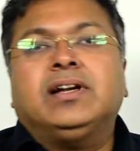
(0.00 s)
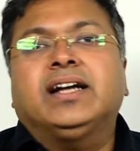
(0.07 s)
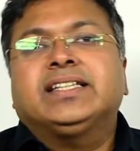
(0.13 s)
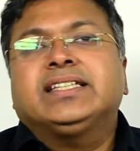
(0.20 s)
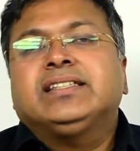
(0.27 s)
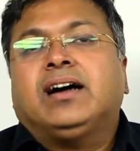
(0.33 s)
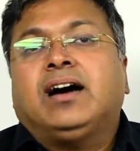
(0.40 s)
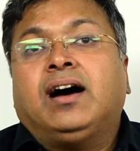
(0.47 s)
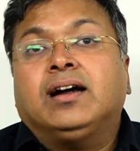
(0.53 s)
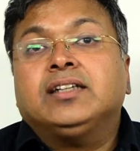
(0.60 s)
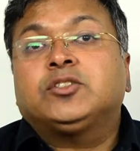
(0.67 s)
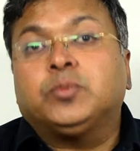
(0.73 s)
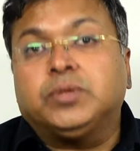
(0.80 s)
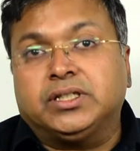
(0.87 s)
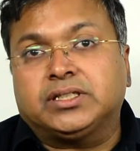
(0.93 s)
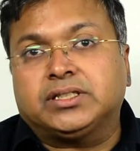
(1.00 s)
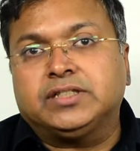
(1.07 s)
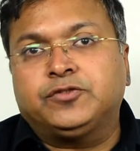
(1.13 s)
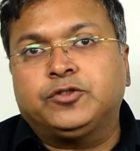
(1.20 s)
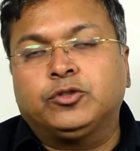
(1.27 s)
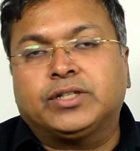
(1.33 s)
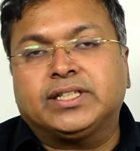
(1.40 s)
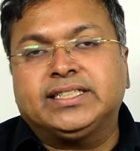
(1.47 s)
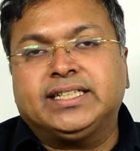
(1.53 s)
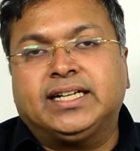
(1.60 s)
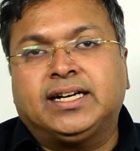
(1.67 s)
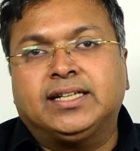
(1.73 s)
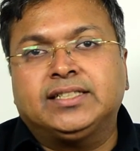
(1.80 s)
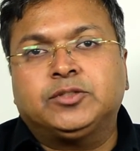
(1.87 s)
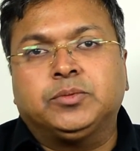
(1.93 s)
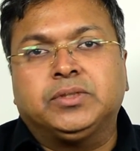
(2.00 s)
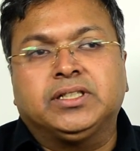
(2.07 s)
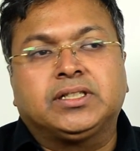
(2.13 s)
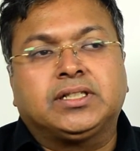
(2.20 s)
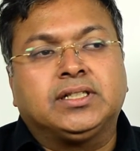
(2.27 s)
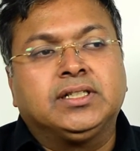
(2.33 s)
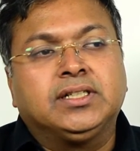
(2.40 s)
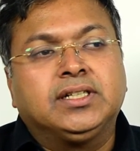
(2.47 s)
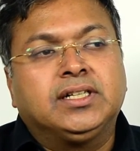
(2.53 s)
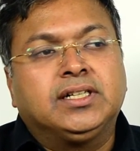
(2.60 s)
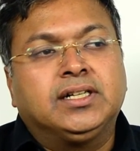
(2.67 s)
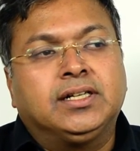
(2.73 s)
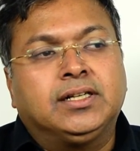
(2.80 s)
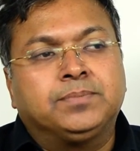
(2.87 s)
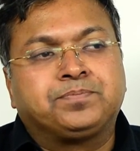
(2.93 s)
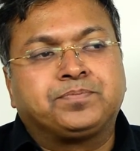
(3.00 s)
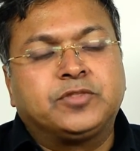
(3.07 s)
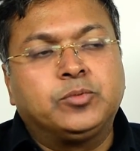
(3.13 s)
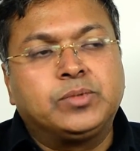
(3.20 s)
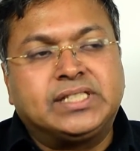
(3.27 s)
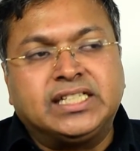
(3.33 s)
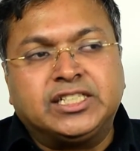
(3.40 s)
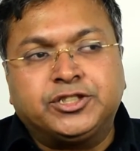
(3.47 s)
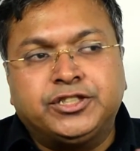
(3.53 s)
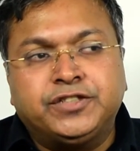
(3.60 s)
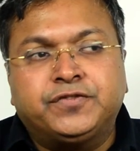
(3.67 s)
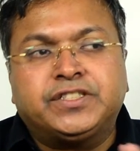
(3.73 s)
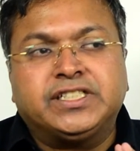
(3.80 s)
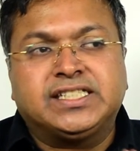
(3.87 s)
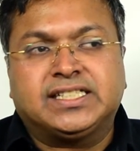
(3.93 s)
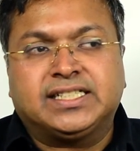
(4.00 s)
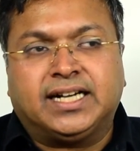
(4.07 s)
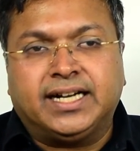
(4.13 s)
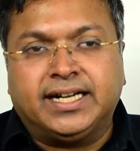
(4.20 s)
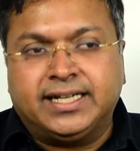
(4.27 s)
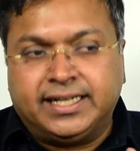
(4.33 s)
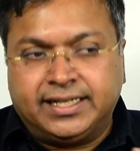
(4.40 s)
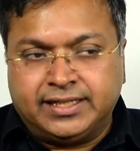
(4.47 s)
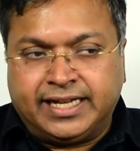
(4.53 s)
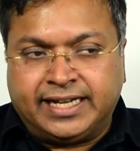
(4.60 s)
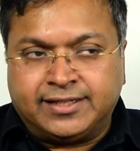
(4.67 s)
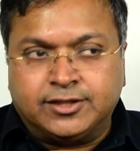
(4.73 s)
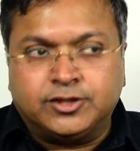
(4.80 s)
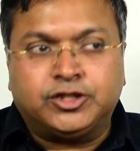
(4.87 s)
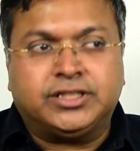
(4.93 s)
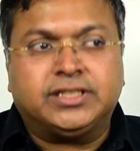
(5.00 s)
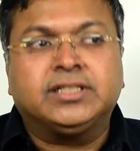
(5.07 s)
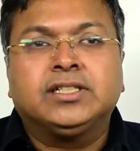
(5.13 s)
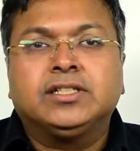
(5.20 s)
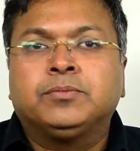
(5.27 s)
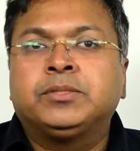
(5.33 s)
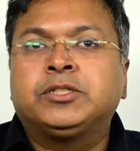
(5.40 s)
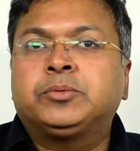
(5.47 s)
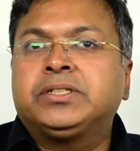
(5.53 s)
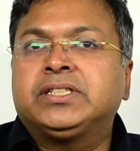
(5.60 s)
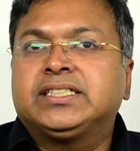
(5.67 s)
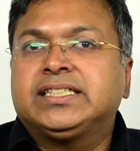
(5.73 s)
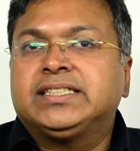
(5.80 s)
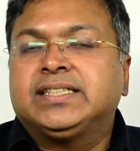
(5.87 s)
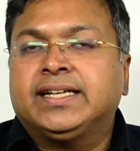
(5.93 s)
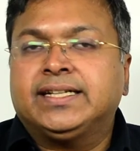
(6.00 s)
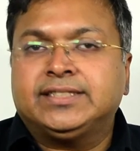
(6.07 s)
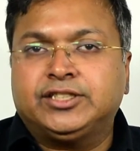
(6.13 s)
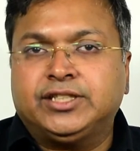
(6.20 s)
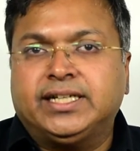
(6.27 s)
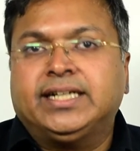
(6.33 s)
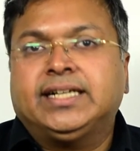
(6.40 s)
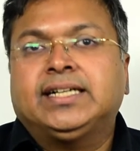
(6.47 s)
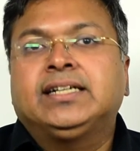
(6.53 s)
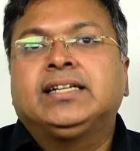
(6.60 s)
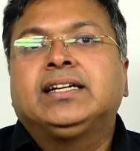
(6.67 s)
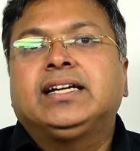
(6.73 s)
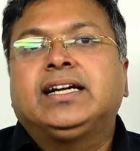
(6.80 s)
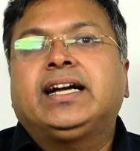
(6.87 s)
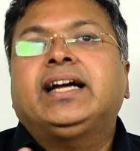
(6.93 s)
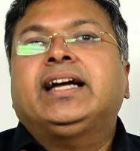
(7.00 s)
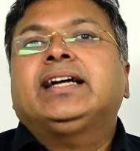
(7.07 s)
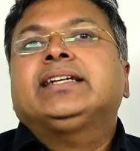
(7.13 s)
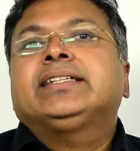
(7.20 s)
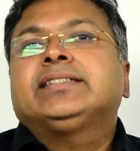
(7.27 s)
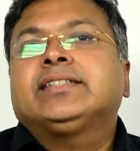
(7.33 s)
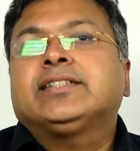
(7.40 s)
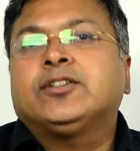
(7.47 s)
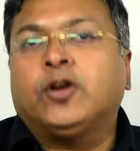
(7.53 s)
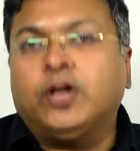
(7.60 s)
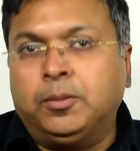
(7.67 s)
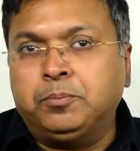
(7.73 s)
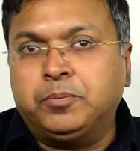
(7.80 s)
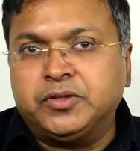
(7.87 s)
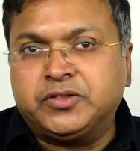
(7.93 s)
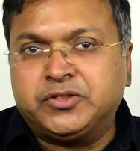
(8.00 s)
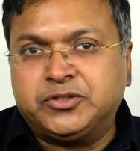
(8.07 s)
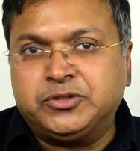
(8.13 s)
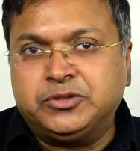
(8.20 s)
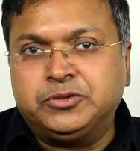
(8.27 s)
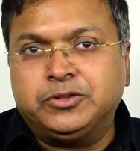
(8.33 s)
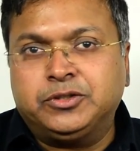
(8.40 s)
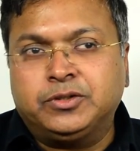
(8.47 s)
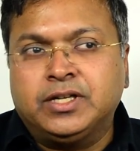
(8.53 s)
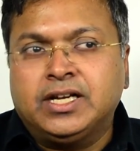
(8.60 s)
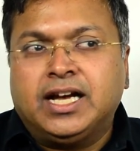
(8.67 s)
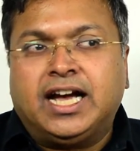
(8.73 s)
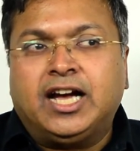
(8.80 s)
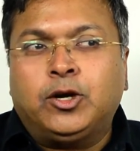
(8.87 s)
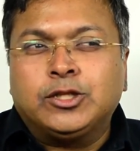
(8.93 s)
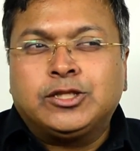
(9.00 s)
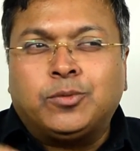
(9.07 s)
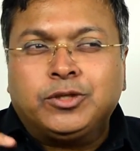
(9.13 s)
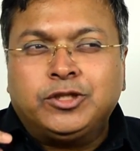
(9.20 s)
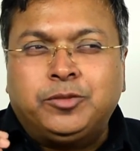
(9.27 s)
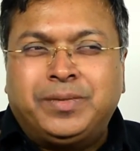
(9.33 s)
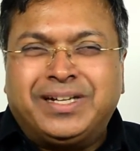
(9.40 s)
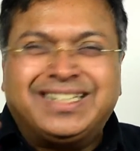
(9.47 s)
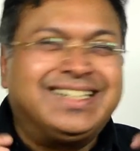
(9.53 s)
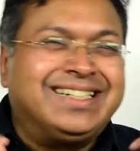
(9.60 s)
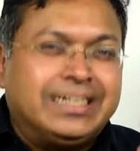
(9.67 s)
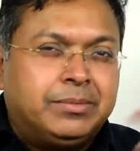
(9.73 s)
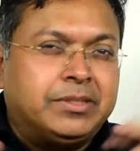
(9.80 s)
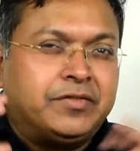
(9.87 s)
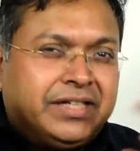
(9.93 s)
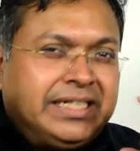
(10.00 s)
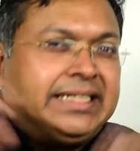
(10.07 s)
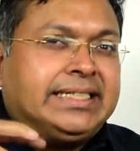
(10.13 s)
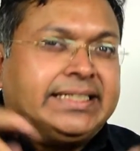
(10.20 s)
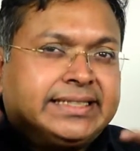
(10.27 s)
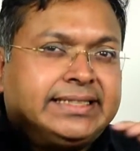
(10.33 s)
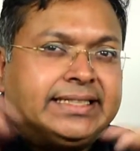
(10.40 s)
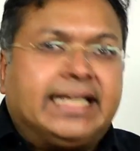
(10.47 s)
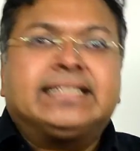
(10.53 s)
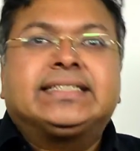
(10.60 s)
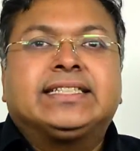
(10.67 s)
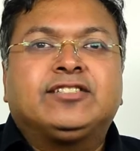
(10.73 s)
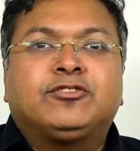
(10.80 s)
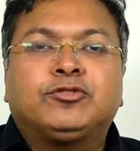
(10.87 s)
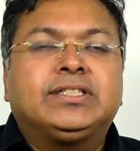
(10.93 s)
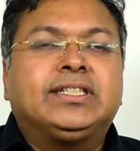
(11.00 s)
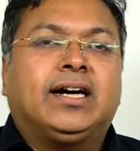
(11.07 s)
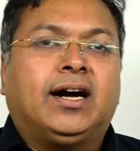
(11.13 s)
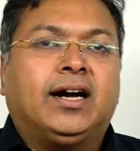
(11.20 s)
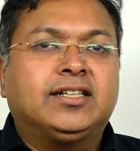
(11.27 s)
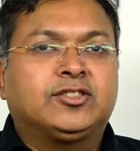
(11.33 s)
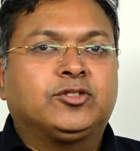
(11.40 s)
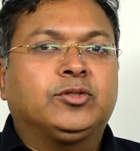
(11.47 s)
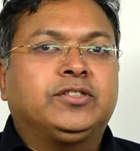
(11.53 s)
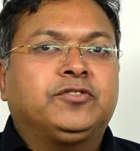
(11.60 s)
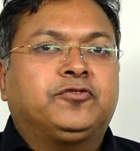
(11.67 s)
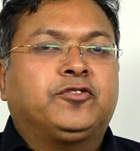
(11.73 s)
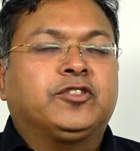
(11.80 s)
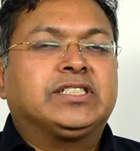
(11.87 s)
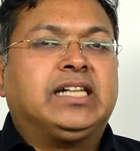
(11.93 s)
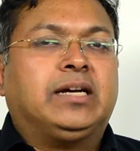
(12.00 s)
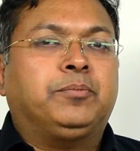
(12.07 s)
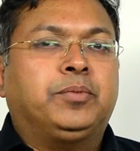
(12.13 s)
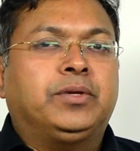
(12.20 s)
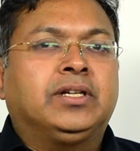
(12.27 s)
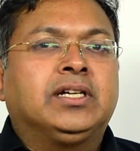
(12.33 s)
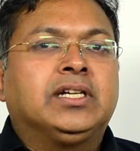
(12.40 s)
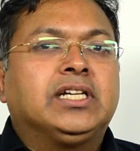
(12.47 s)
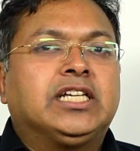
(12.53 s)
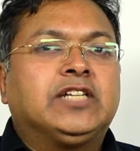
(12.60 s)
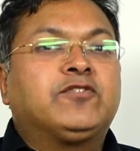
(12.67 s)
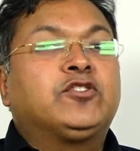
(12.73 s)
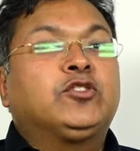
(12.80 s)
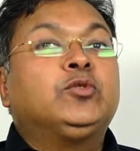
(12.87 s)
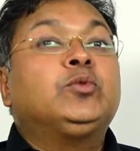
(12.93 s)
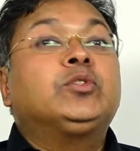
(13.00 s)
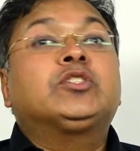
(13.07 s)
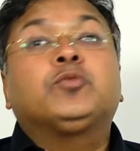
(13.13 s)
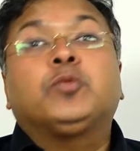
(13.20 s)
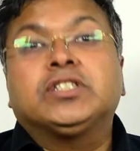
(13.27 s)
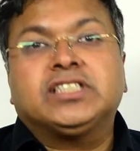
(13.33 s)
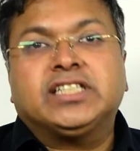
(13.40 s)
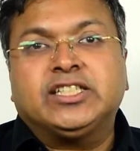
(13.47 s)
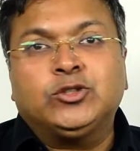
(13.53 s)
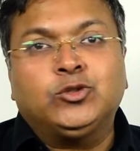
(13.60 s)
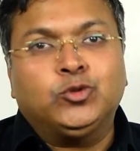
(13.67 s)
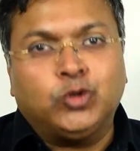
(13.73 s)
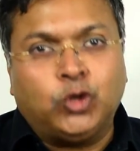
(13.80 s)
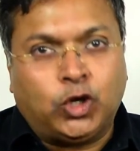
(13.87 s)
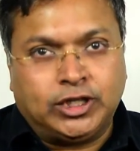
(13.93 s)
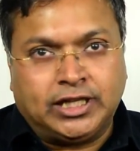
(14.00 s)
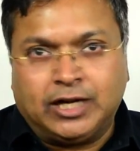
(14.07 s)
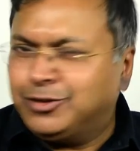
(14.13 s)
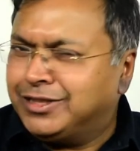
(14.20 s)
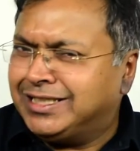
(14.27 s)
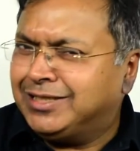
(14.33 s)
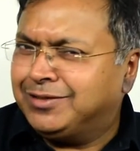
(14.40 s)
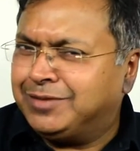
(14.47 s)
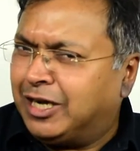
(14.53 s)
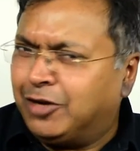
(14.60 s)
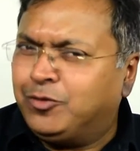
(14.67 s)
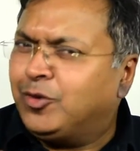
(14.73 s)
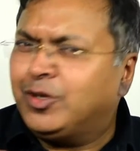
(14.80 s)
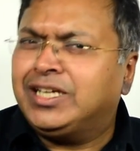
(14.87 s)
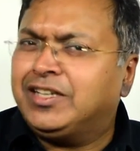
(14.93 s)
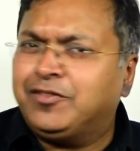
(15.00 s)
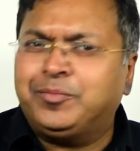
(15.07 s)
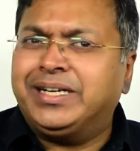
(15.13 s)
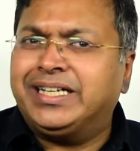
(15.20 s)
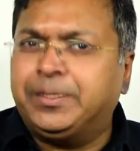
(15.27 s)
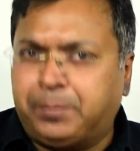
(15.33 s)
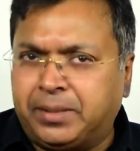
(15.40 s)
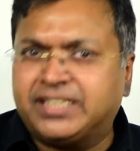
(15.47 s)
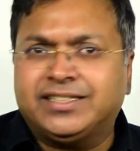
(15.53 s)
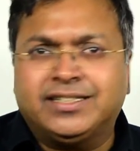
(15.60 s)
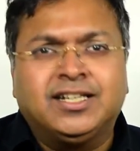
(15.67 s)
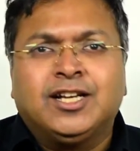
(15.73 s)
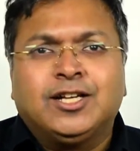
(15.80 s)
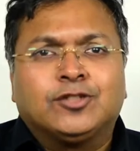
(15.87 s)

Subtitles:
think the artwork, if you look at the artwork, you will see a shift in style and energy between the Sita and Jaya and Olympus. So, I also wanted to bring in a little bit of Indianness into the art. So, if, for example, if Zeus was a Hindu god, how would he have been depicted?